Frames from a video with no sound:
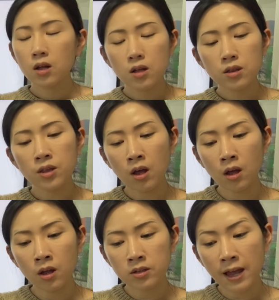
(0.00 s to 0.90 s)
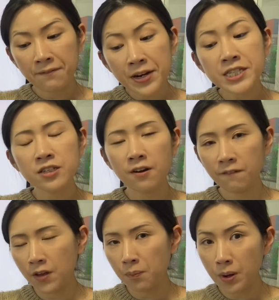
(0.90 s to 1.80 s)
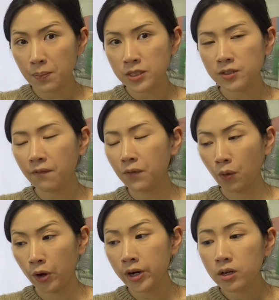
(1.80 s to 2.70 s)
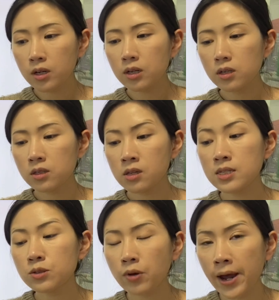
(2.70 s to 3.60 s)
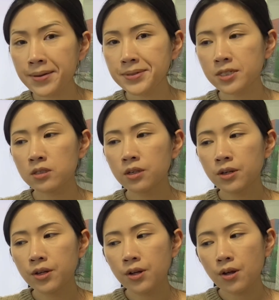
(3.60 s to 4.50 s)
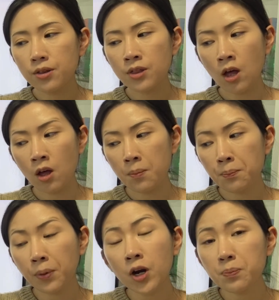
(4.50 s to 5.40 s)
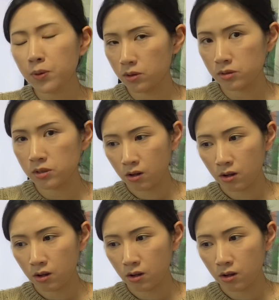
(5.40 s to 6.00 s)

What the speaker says: The definition of the preposition for describes the purpose